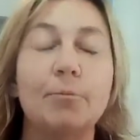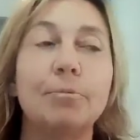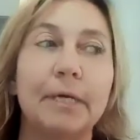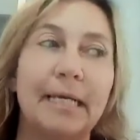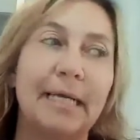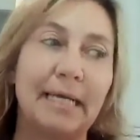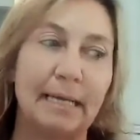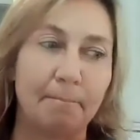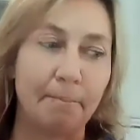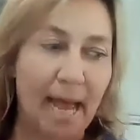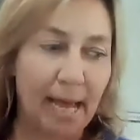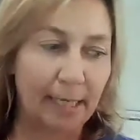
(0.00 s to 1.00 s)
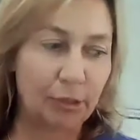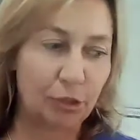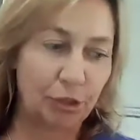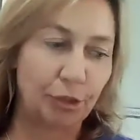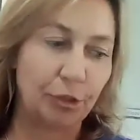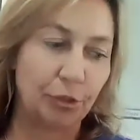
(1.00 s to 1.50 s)
bringing it back
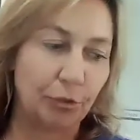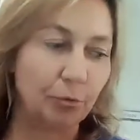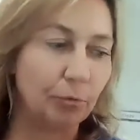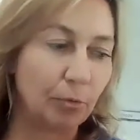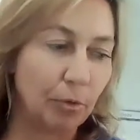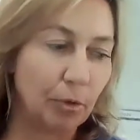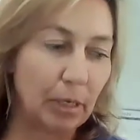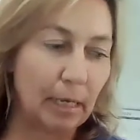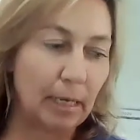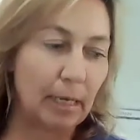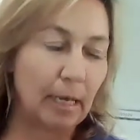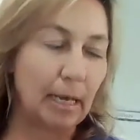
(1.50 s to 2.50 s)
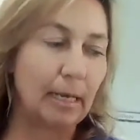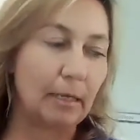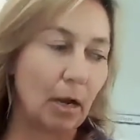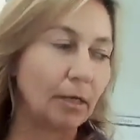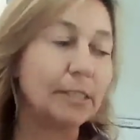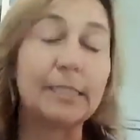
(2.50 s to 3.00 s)
to
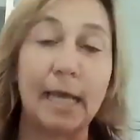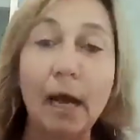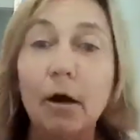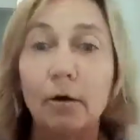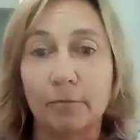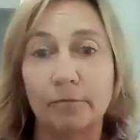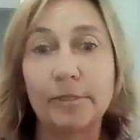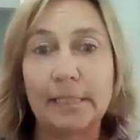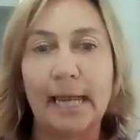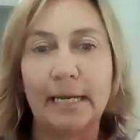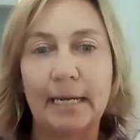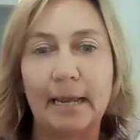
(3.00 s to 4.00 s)
ourselves, and